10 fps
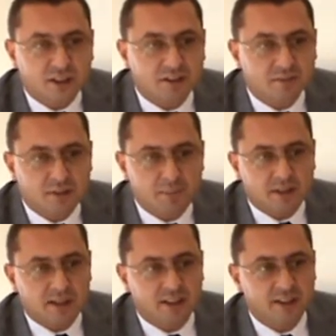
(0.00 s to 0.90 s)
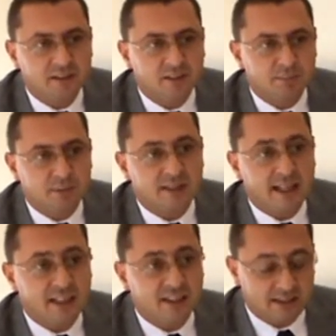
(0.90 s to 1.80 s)
uh, typically
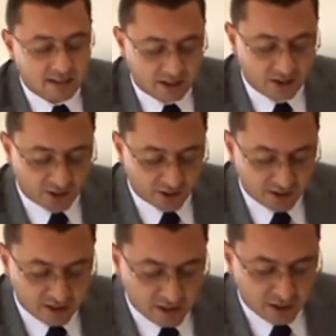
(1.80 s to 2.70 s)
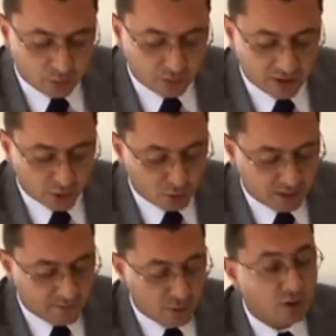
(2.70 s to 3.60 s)
spontaneously turn to the
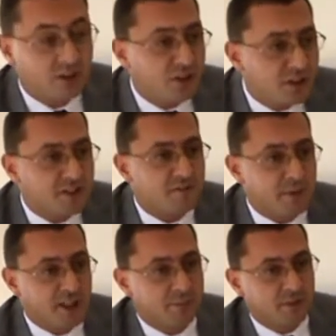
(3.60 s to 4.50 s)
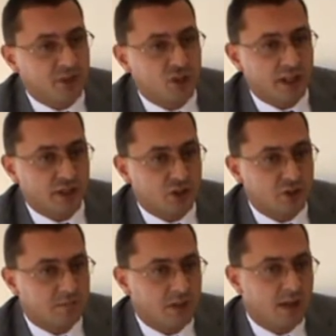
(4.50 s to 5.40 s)
use of an alternative medium of
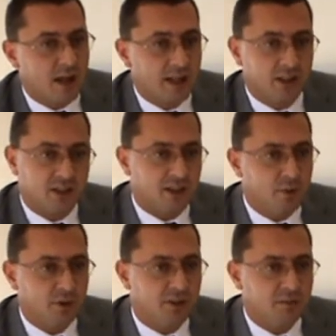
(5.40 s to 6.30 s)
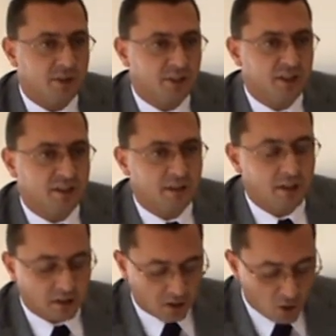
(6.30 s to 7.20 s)
exchange either commodity money
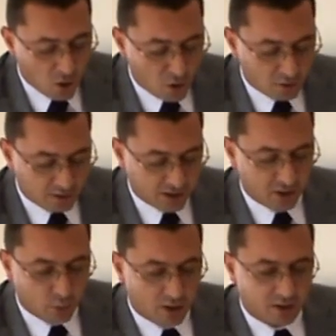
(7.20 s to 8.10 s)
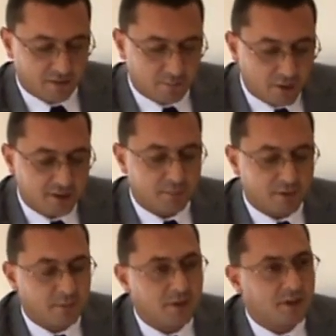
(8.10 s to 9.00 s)
or in a world of
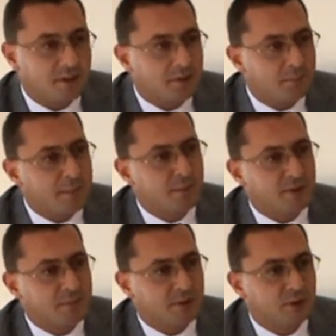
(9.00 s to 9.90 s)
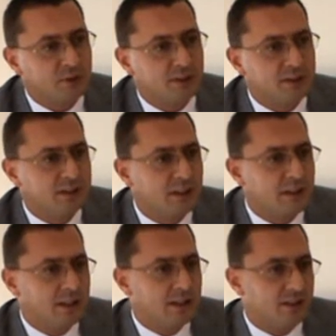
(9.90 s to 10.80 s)
multiple uh, paper money producers,
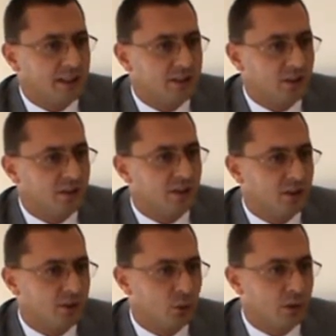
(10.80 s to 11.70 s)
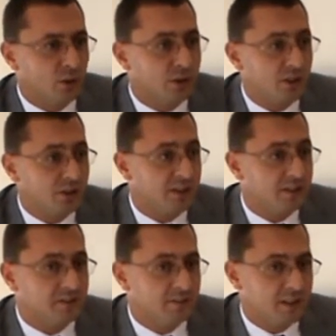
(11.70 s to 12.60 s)
uh, they turn uh, to an
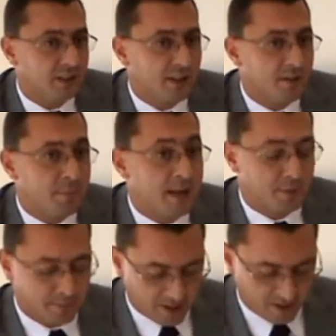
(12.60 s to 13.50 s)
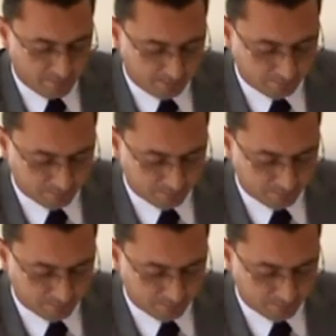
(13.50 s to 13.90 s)
alternative uh, paper money.